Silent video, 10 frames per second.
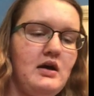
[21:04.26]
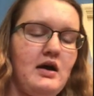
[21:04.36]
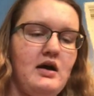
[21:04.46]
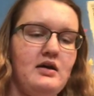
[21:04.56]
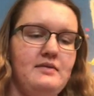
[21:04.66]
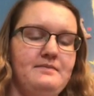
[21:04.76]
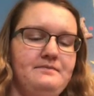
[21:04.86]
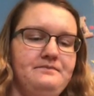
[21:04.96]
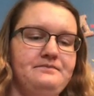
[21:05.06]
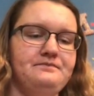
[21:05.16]

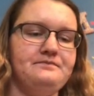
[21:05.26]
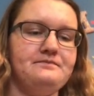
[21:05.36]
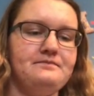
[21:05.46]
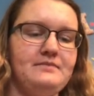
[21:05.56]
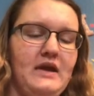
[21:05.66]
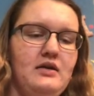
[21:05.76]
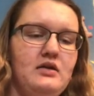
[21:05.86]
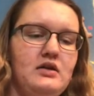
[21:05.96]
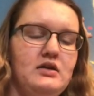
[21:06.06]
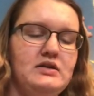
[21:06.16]

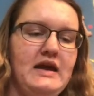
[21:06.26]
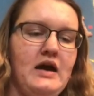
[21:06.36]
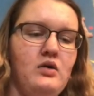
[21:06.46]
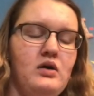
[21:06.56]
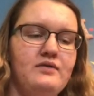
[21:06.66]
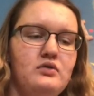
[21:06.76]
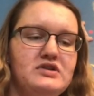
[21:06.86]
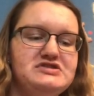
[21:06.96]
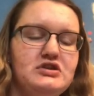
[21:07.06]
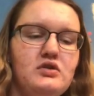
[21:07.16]
Now, of
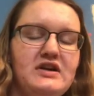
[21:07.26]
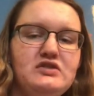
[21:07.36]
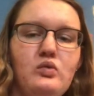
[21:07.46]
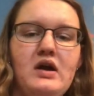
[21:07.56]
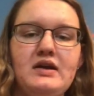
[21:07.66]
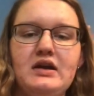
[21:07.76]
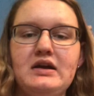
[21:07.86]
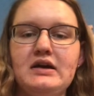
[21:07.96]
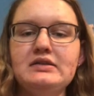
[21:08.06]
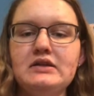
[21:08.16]
course, you're going to want to
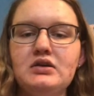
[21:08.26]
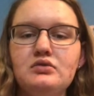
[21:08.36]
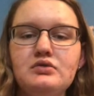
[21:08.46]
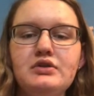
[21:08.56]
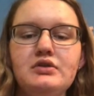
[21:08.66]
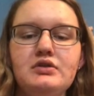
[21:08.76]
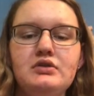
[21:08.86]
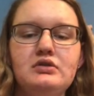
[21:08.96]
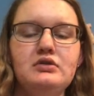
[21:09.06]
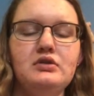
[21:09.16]
gut load
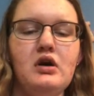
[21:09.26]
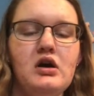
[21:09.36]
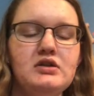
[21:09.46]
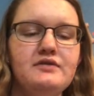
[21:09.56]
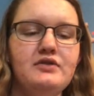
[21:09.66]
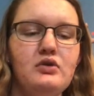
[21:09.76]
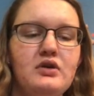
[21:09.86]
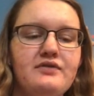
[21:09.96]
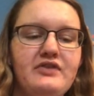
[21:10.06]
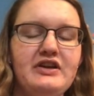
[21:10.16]
all of
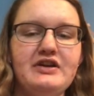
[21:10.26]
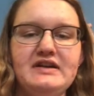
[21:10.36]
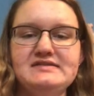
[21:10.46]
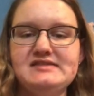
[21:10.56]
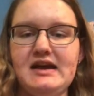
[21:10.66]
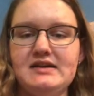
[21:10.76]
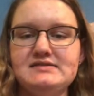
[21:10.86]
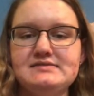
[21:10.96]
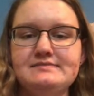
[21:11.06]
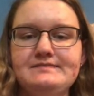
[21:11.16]
your feeder
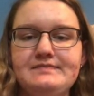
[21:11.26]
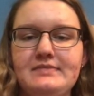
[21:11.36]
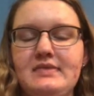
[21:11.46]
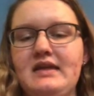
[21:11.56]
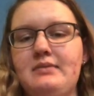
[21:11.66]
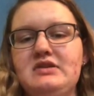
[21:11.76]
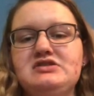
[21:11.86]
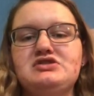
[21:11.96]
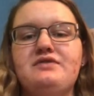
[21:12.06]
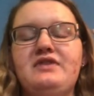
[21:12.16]
insects. That
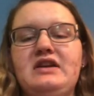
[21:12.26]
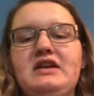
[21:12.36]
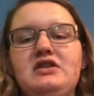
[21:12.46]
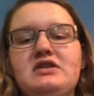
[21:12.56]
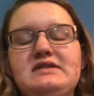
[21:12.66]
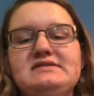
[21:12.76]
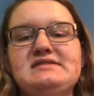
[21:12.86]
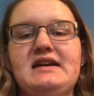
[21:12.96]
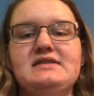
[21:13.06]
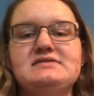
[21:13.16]
means you're feeding your
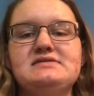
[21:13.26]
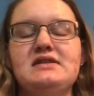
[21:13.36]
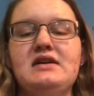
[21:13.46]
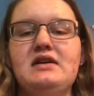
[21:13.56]
insects